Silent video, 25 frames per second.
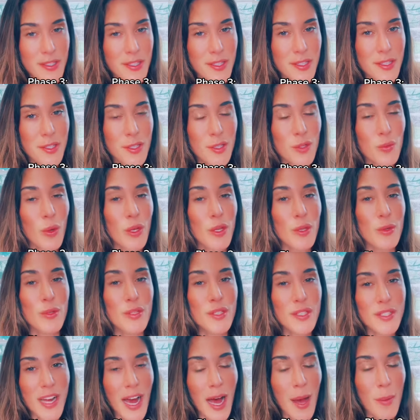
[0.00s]
and this is when you
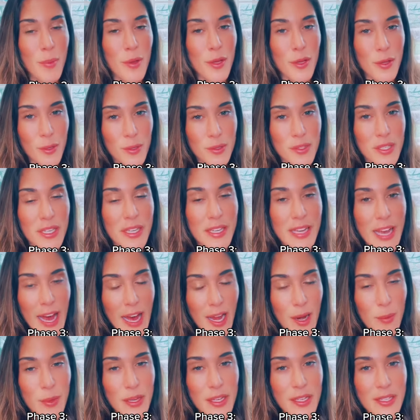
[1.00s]
stop using
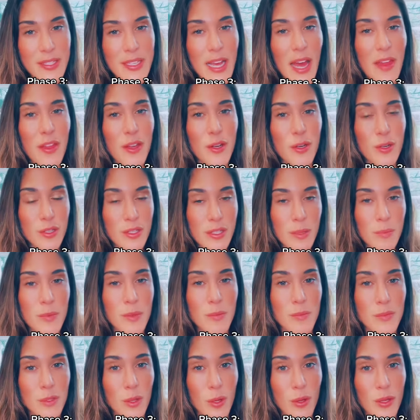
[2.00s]
cannabis and then your
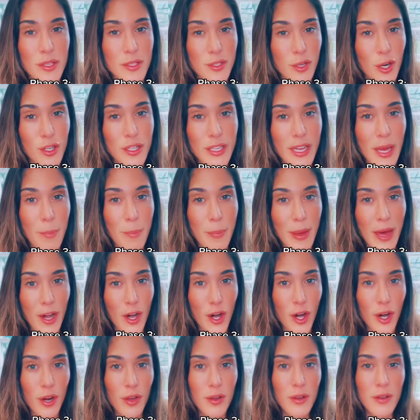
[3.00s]
symptoms slowly start to get
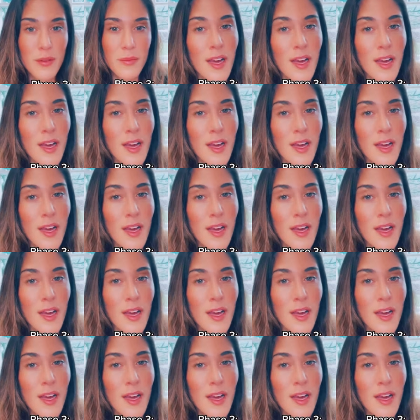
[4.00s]
better.